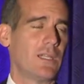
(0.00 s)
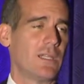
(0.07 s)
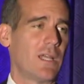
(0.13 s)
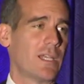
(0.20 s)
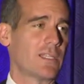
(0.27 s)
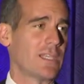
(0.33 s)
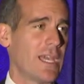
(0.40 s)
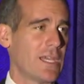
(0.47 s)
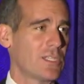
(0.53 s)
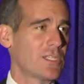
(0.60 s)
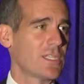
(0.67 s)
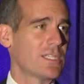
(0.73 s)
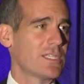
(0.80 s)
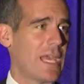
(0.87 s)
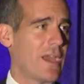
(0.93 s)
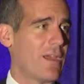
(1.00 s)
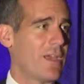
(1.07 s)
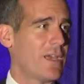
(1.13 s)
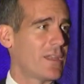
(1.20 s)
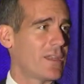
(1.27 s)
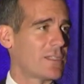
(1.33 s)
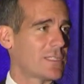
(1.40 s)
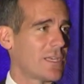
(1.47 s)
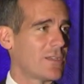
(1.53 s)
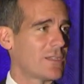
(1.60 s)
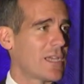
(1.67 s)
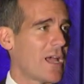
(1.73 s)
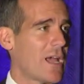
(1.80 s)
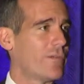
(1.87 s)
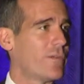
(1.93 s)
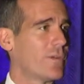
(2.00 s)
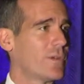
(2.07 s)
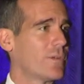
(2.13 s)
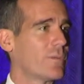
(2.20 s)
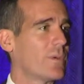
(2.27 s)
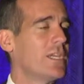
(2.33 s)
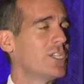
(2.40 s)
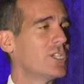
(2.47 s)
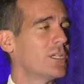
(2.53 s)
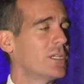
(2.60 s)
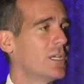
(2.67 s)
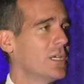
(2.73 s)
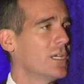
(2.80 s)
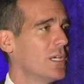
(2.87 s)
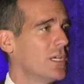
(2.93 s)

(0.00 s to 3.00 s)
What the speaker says: Los Angeles area, the Southern California region,